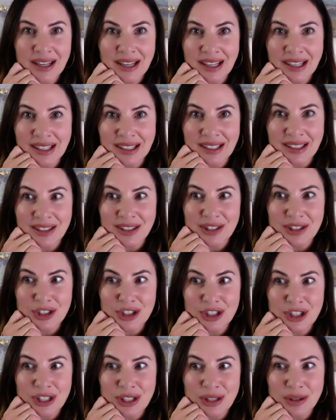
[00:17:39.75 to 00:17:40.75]
and
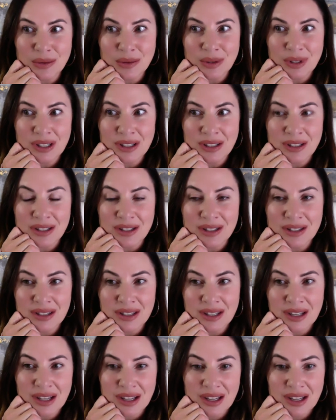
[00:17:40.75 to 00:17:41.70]
she was,